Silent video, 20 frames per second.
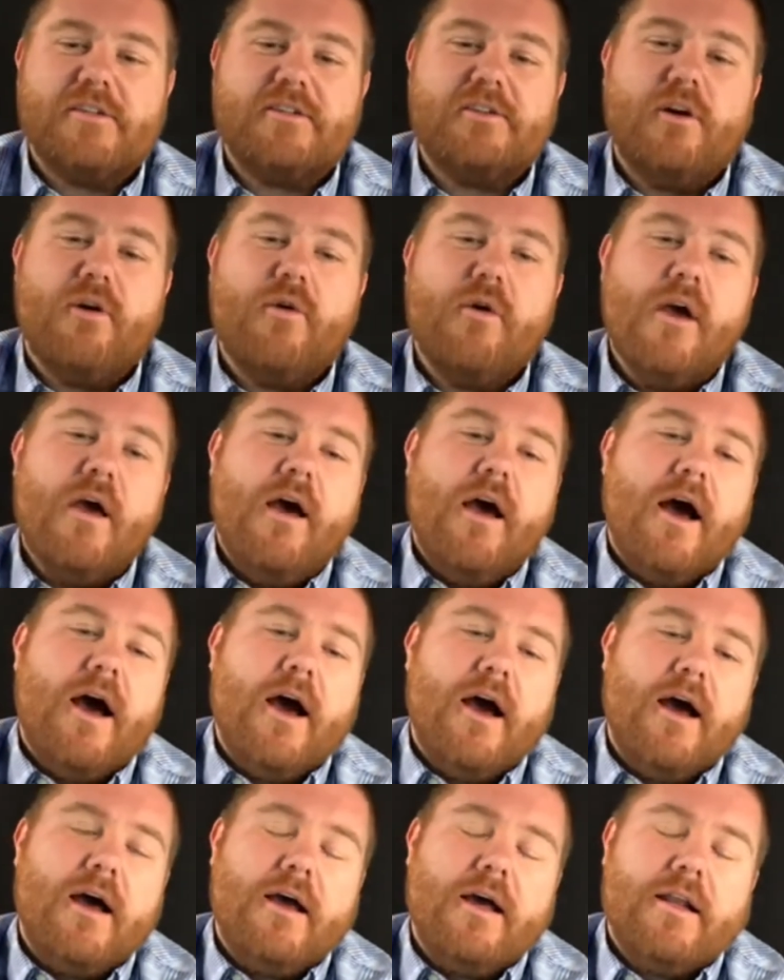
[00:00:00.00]
So,
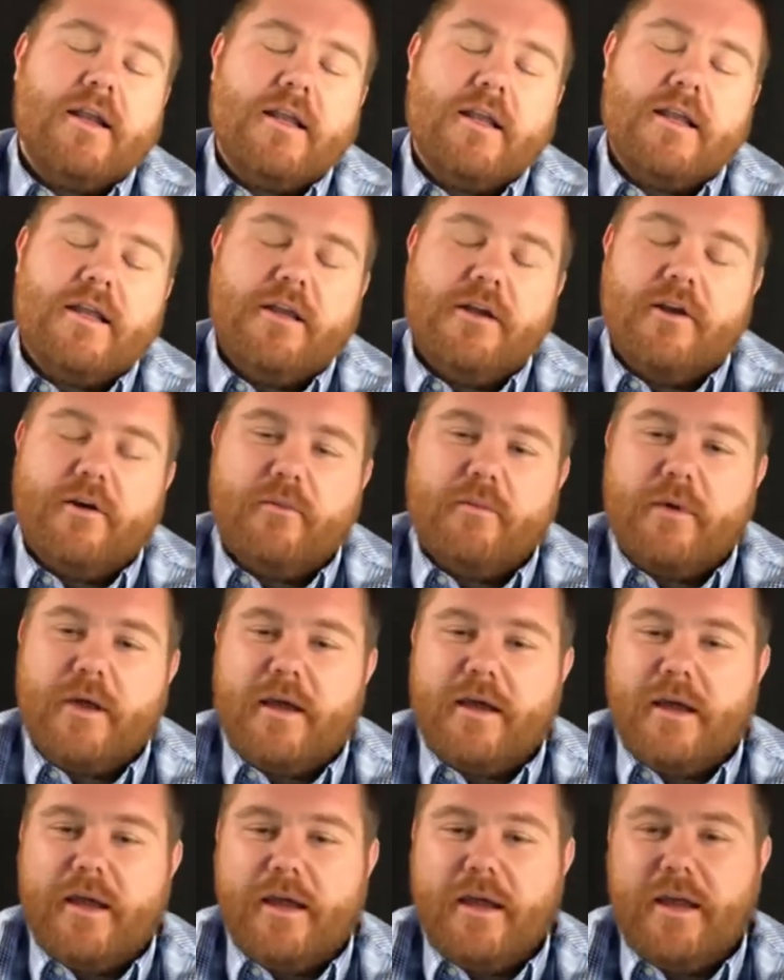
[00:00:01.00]

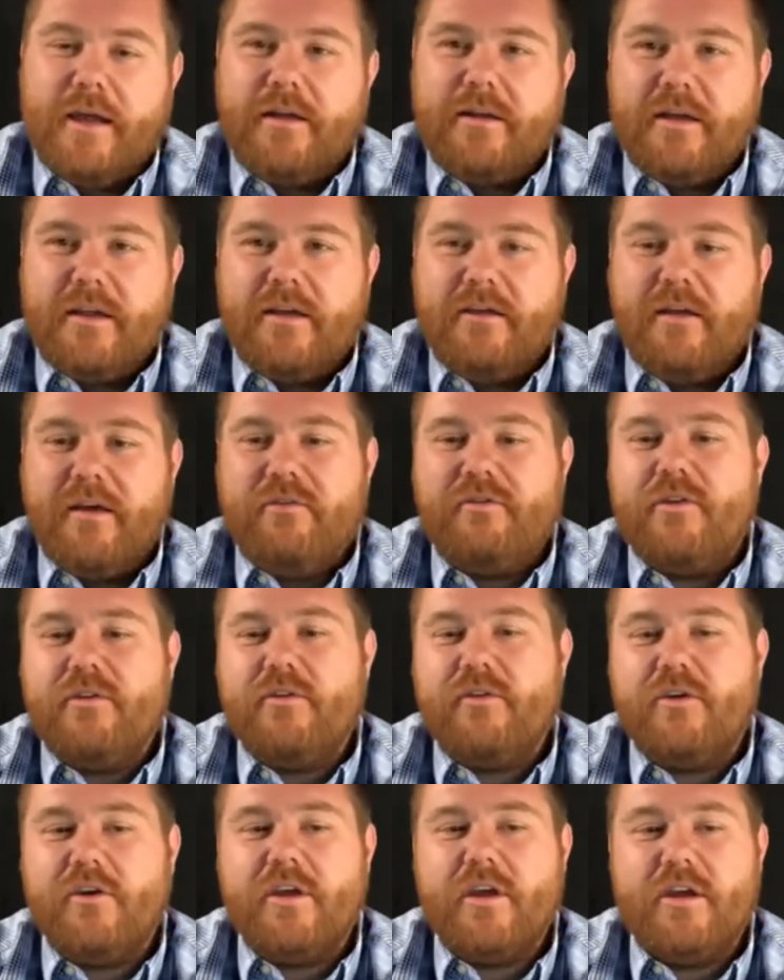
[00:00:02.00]
again, if you're
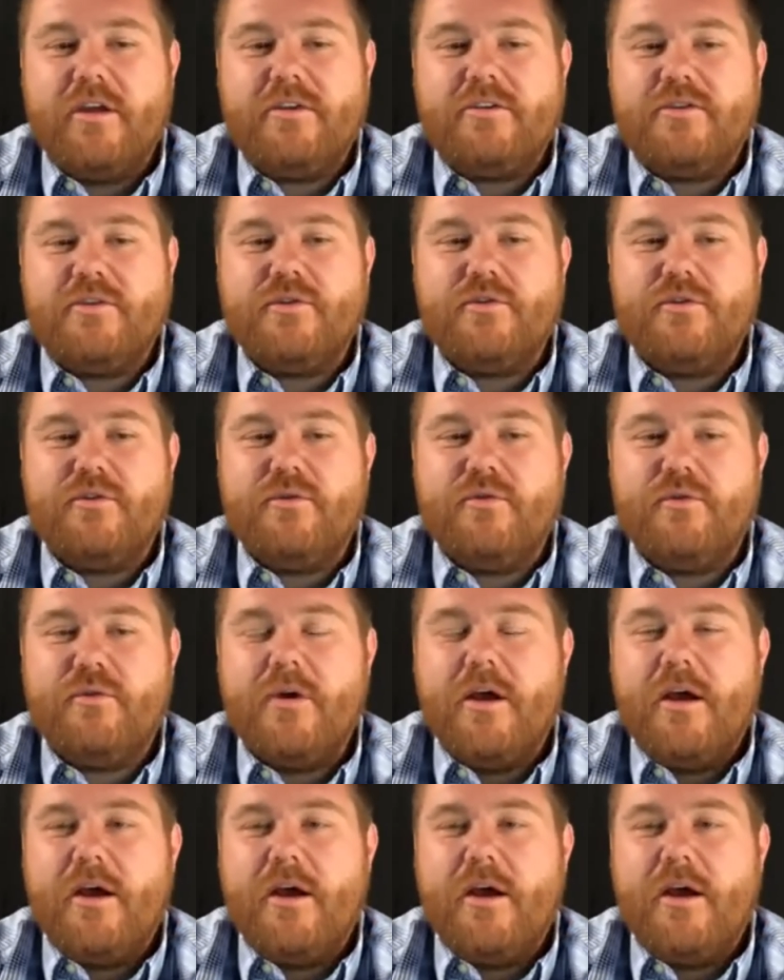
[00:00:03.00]
looking to